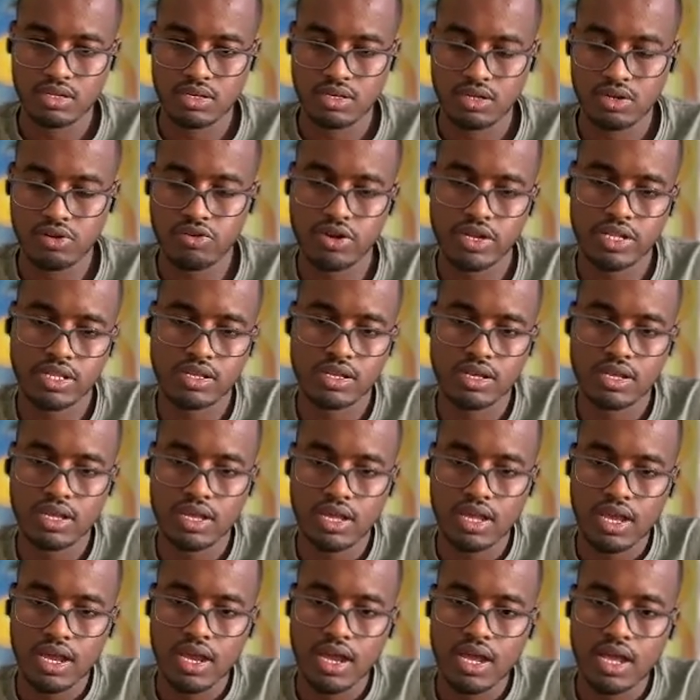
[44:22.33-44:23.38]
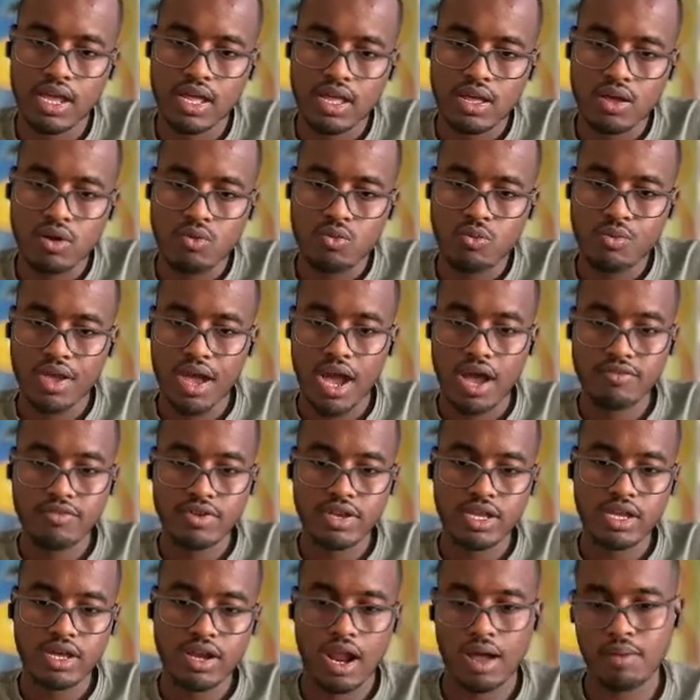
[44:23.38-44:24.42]
Great. We have
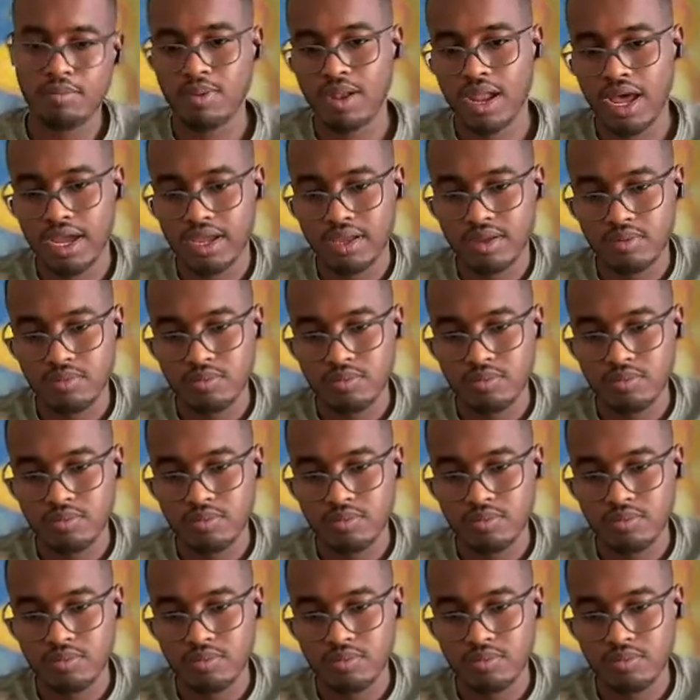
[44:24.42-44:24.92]
here apply.